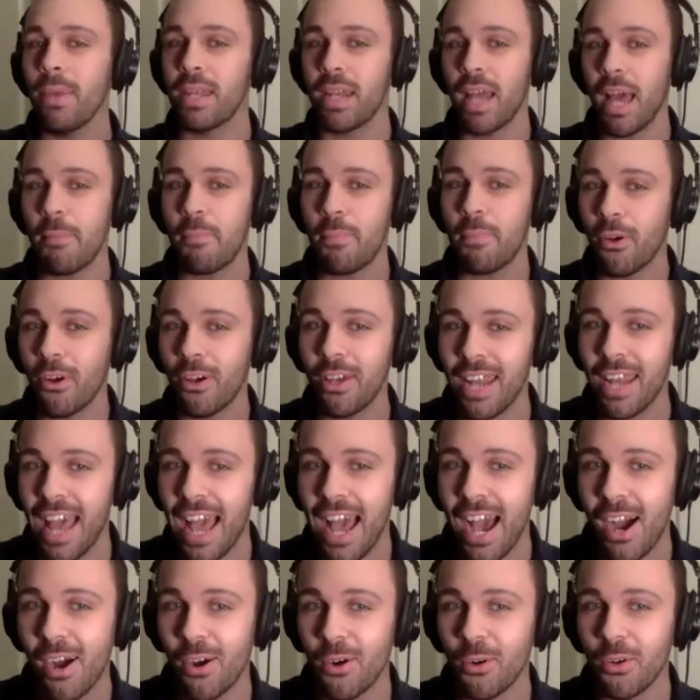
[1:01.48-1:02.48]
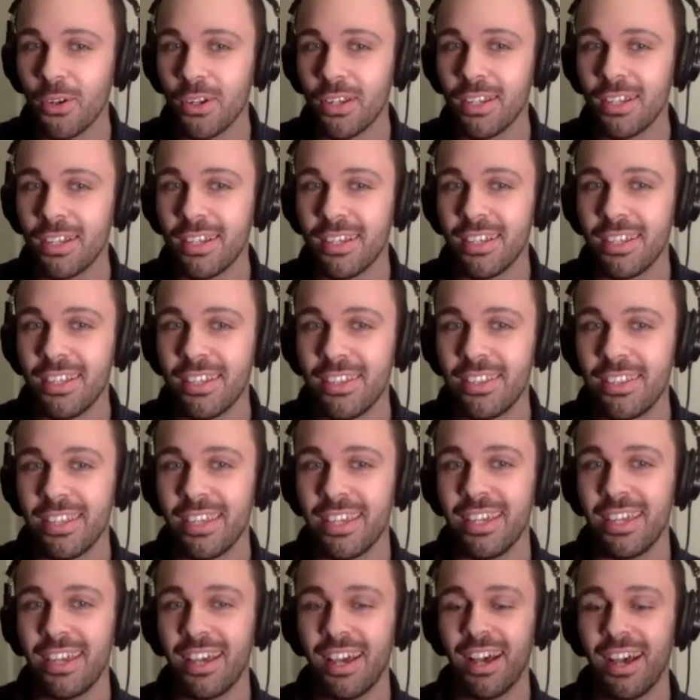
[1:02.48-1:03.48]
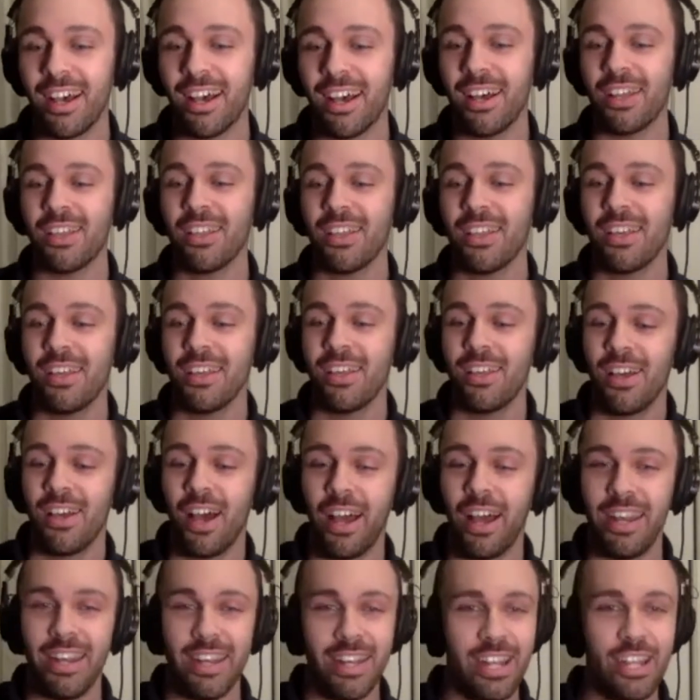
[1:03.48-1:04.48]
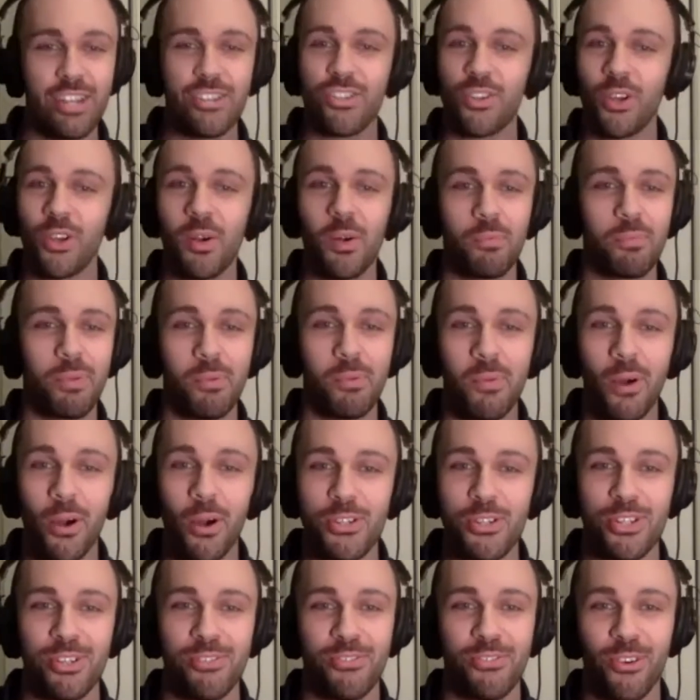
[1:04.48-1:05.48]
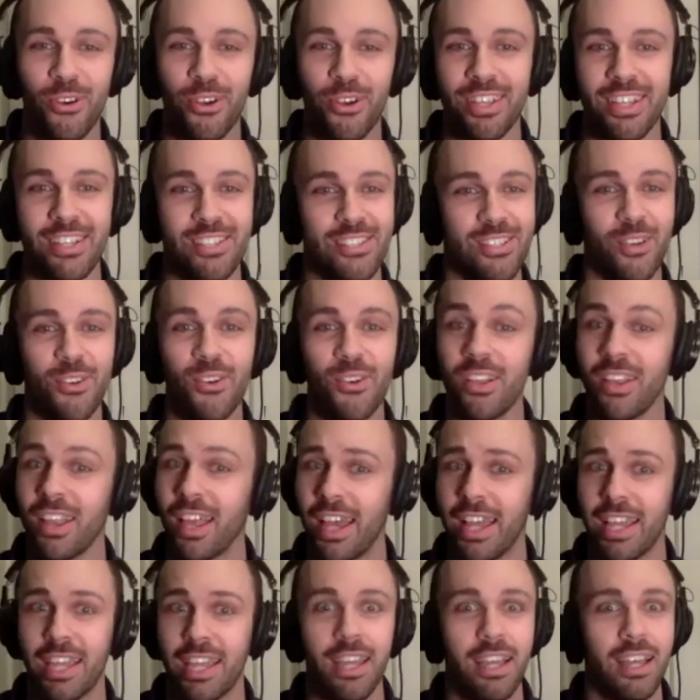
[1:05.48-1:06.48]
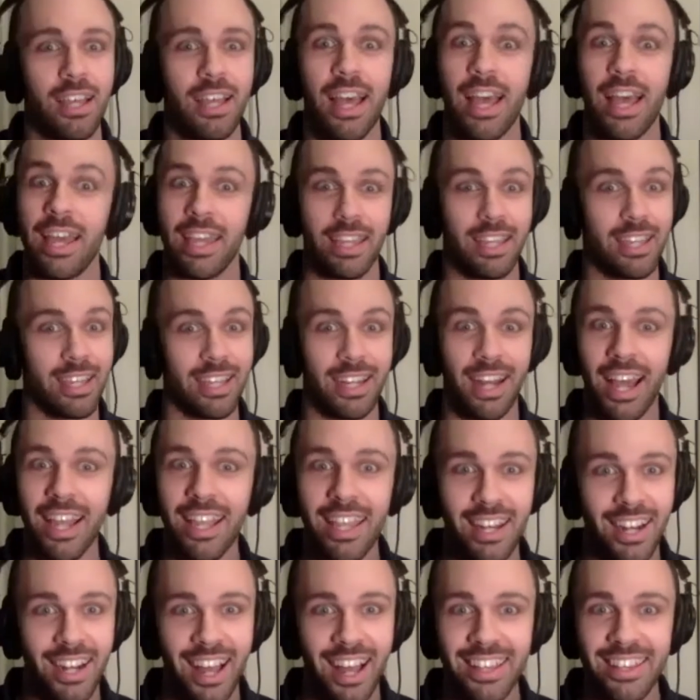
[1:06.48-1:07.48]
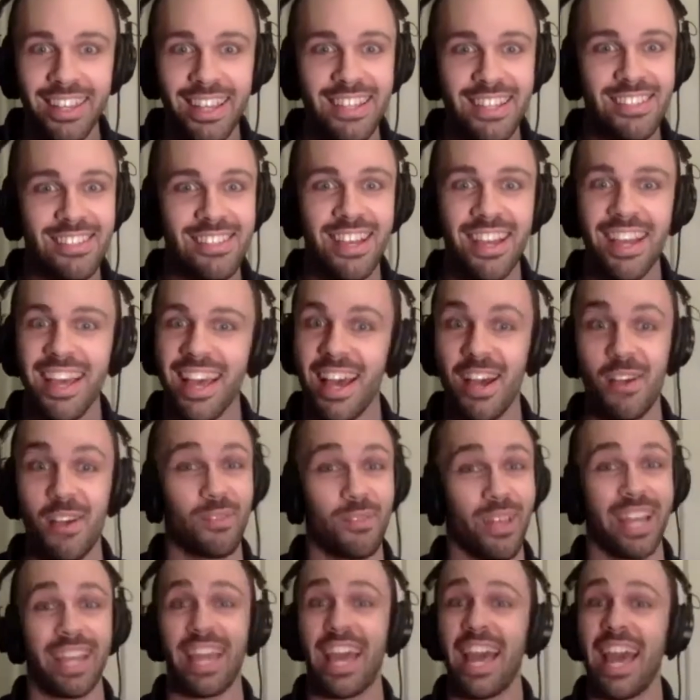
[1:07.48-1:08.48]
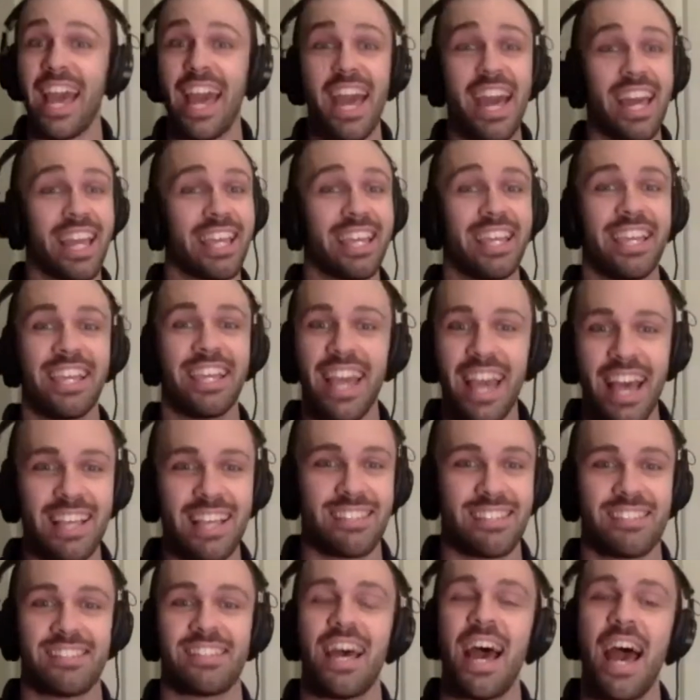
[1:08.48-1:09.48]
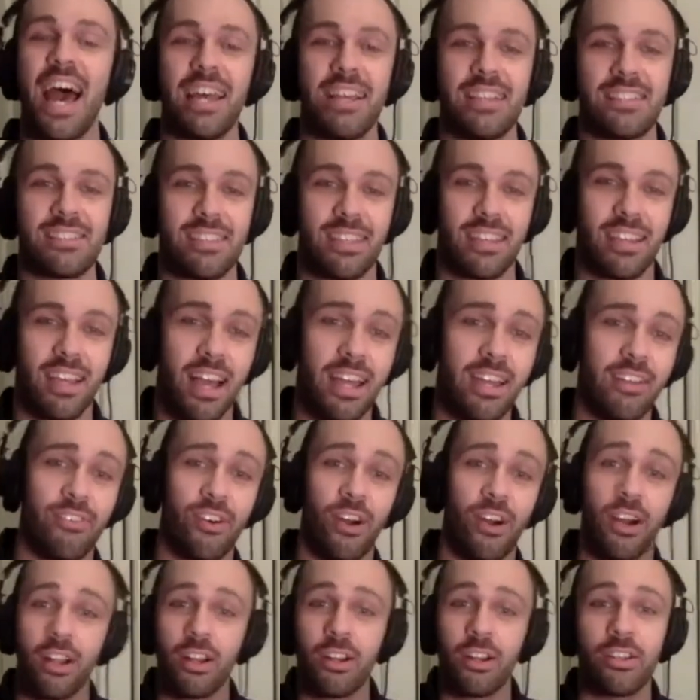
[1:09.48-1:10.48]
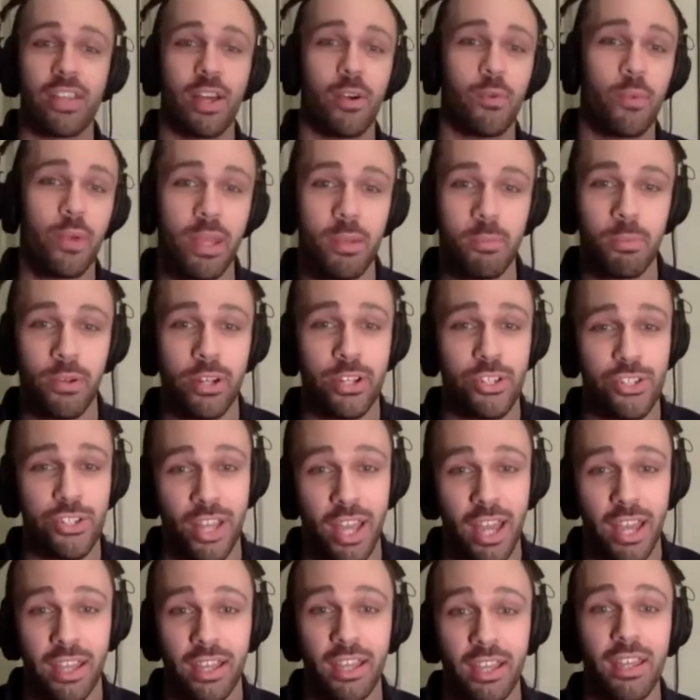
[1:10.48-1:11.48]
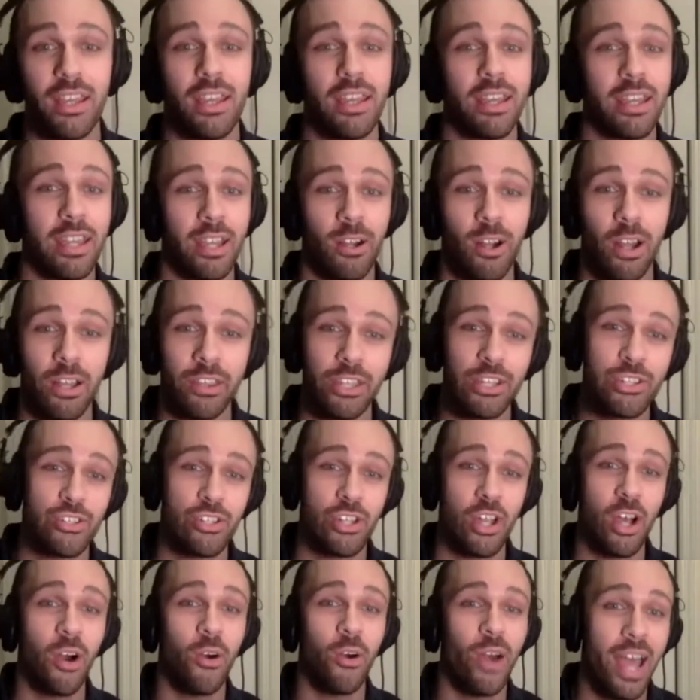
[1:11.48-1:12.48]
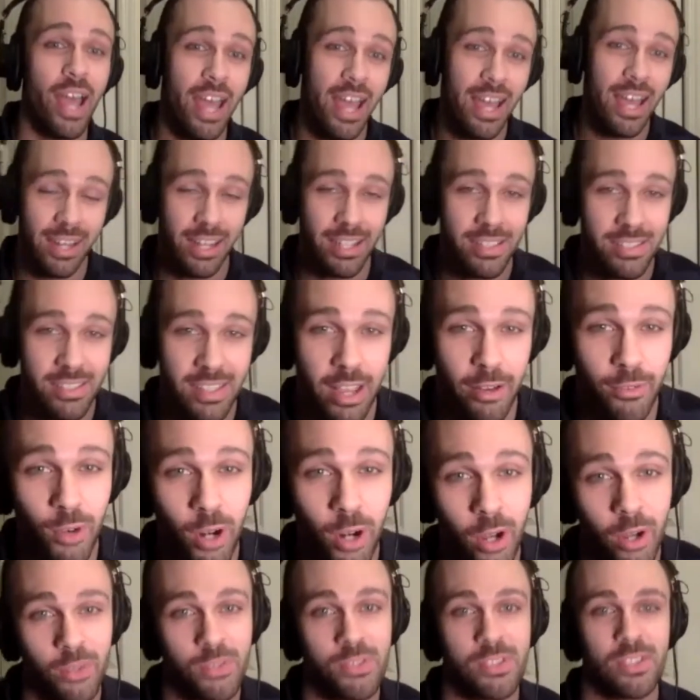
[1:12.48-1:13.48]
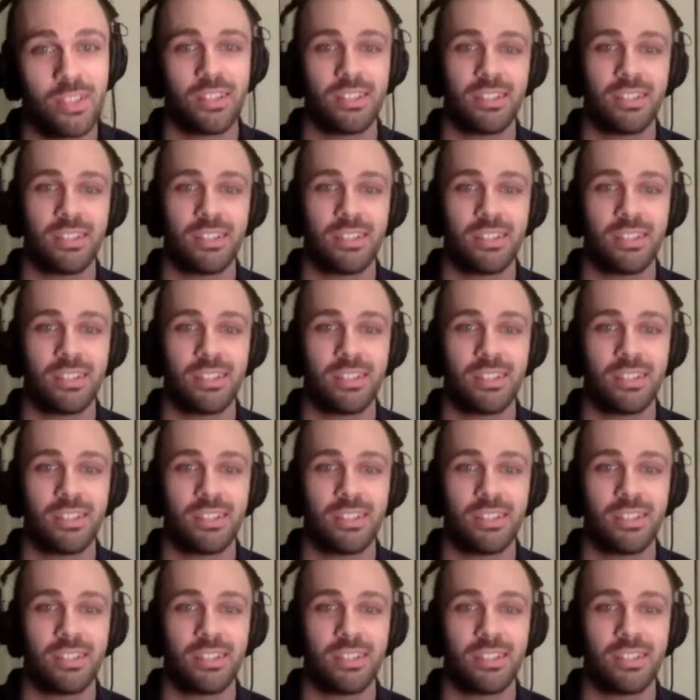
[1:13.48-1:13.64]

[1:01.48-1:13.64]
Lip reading: I put out the initial promotion for this, you were like, hey, can I get on this? And I'm like, heck yes. That is the kind of hunger that we appreciate here on this show and at St. Rose.